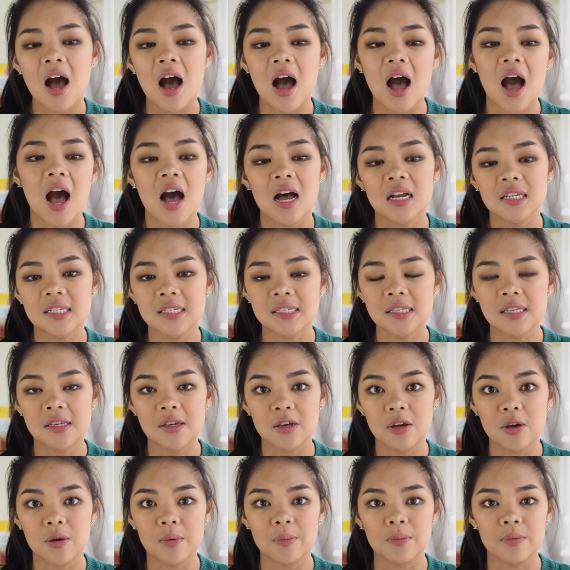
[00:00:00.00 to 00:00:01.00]
ask
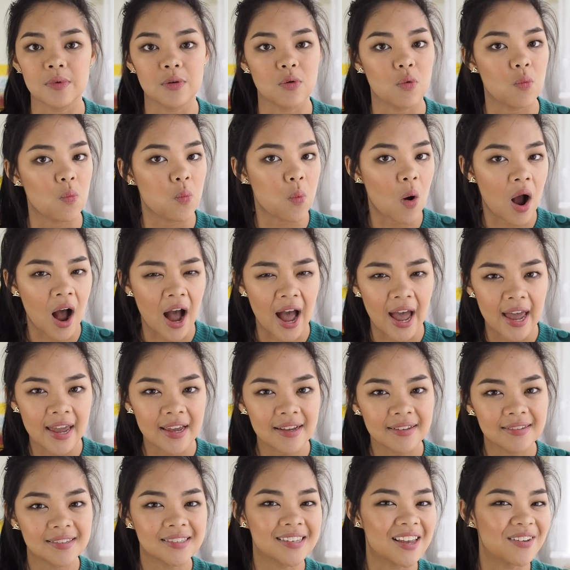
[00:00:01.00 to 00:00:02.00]
them why
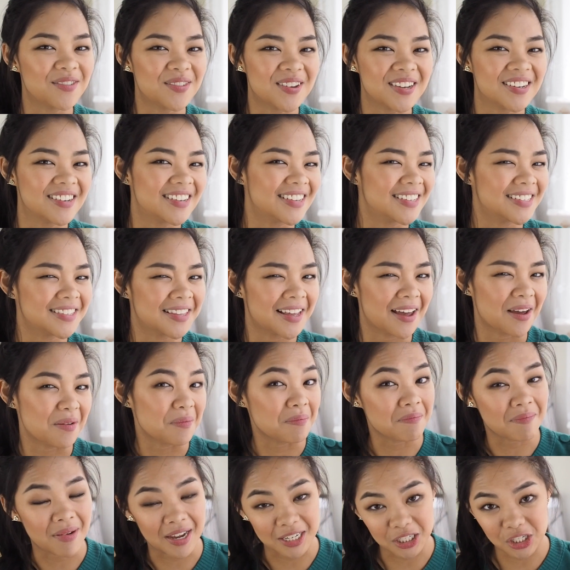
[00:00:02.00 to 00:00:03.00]
7 is that
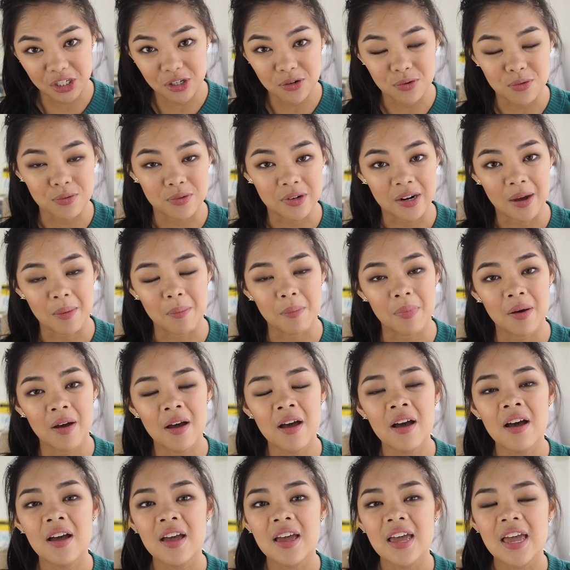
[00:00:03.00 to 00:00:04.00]
magical
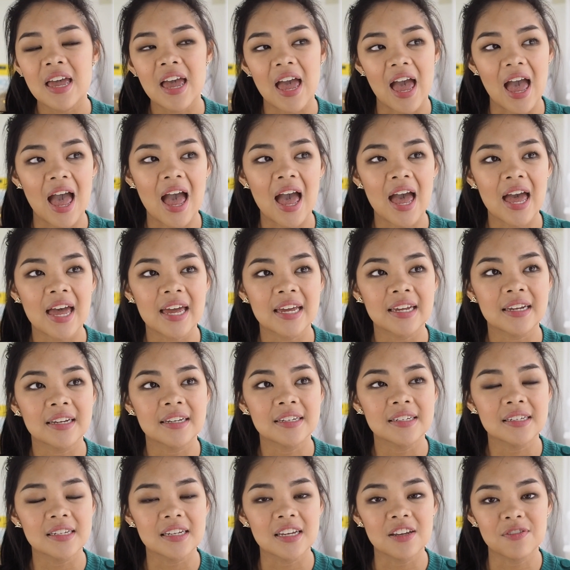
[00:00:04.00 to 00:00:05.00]
number,
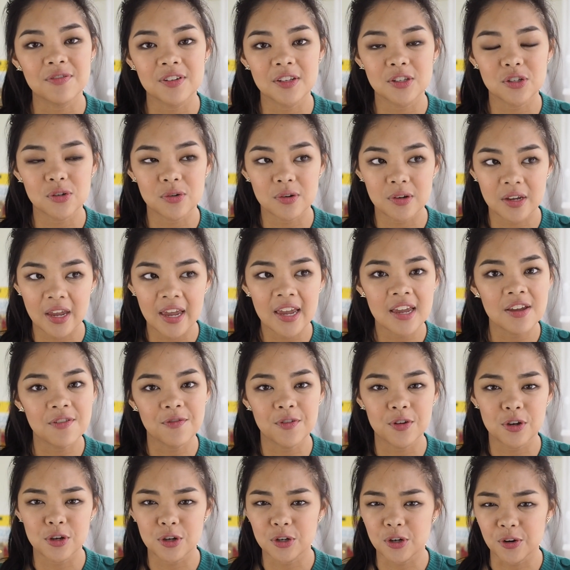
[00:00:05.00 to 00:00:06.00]
and if it's okay for
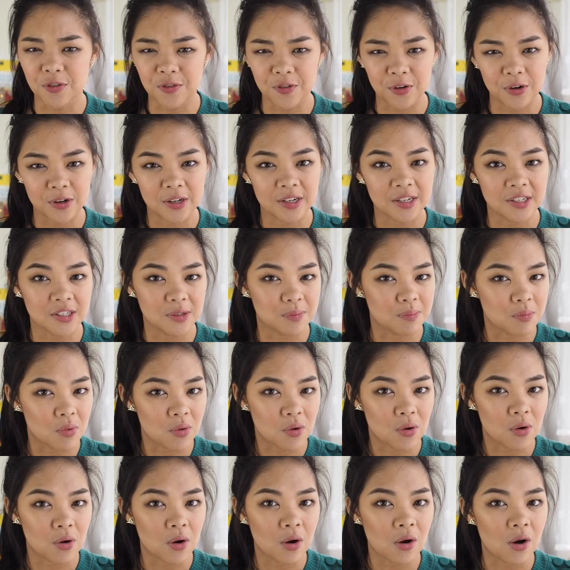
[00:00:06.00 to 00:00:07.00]
you to focus
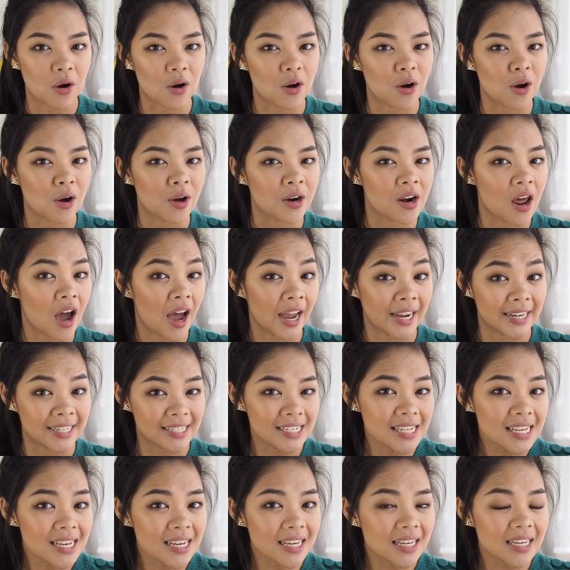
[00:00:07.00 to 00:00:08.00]
more on
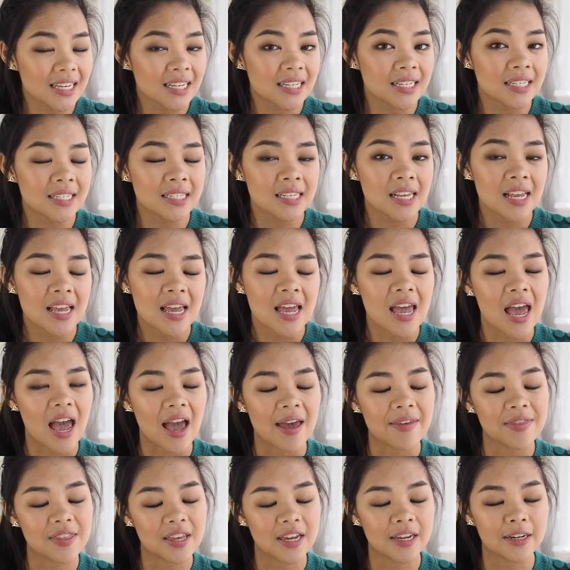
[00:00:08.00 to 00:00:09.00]
ideas
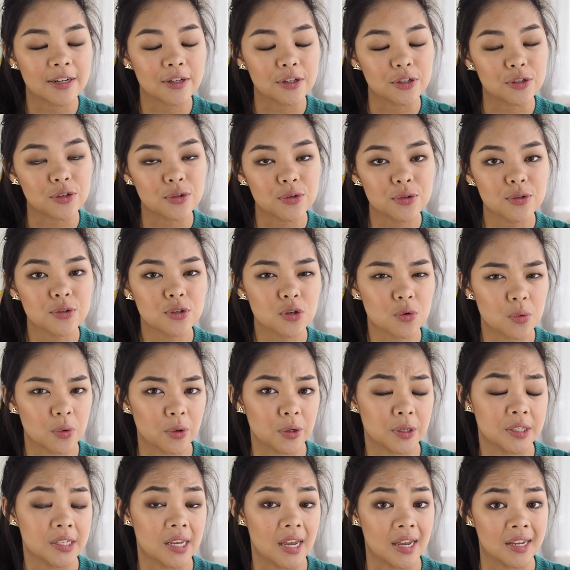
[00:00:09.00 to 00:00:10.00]
and then use
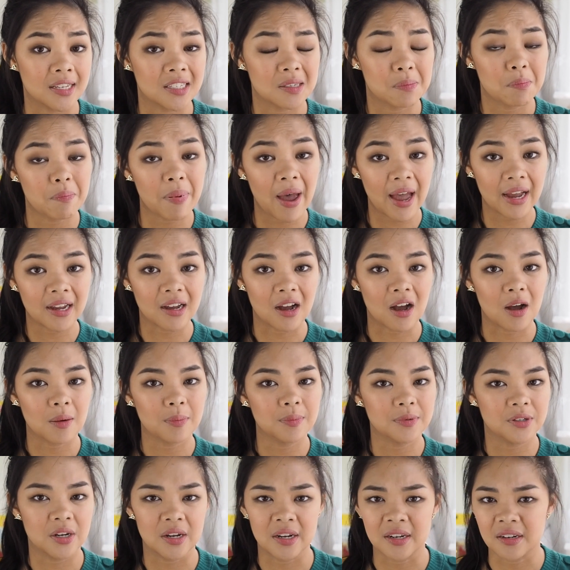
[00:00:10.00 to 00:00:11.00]
quotes as backup.
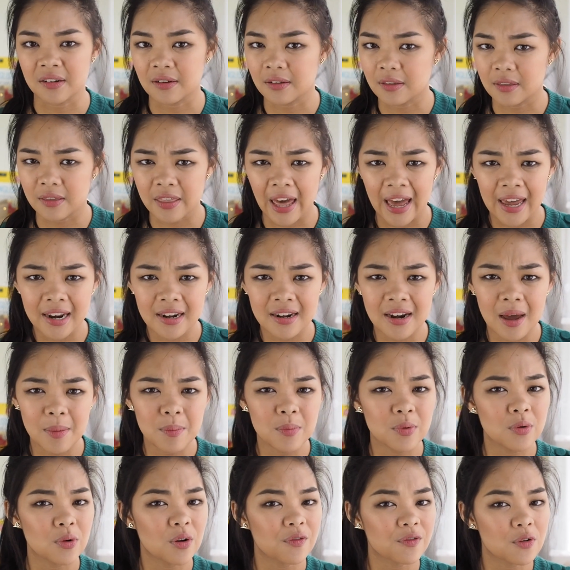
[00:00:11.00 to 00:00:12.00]
And that
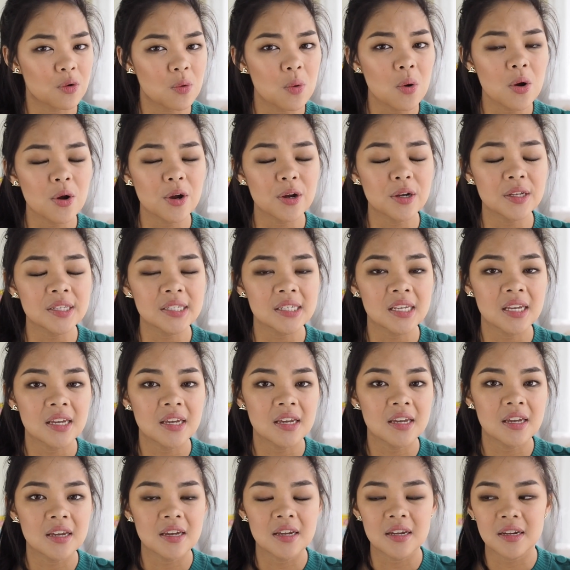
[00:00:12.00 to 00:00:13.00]
number of quotes
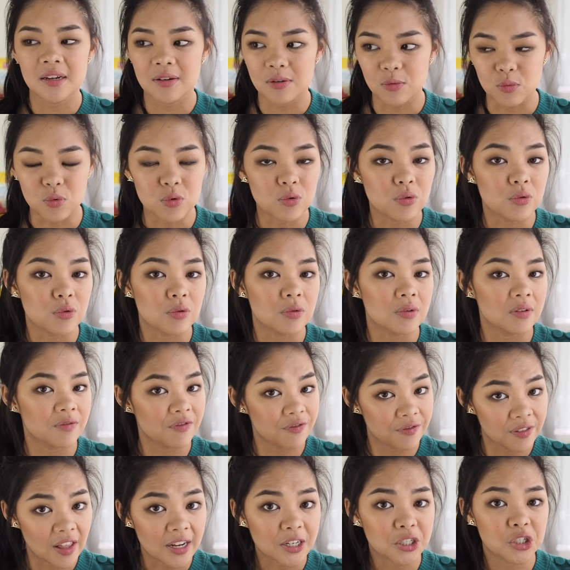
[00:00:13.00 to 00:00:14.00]
will
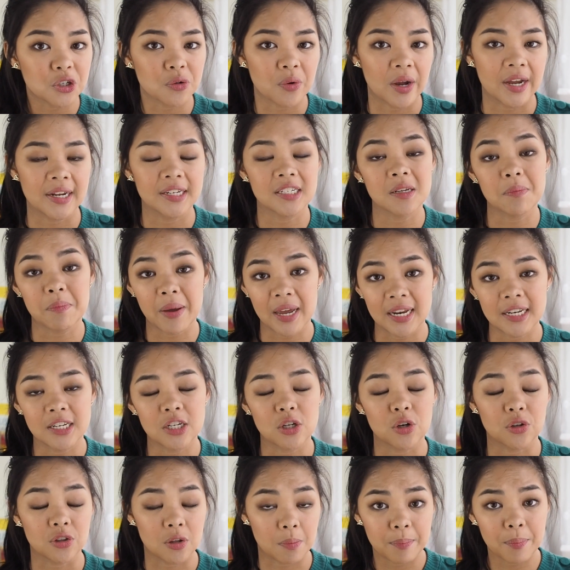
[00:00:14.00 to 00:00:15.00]
fluctuate depending
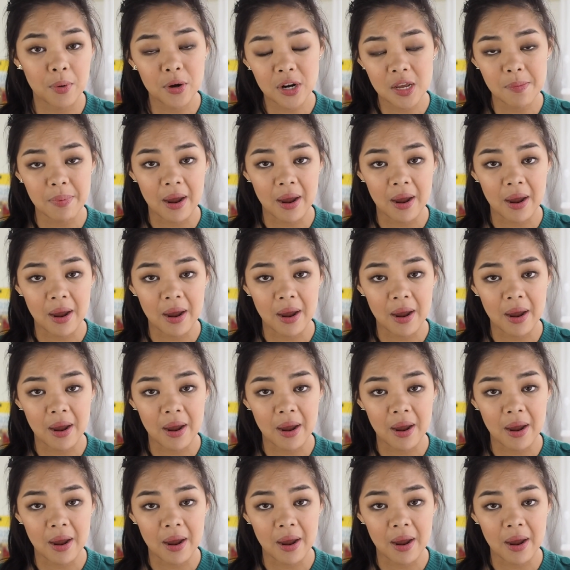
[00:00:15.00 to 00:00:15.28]
on the body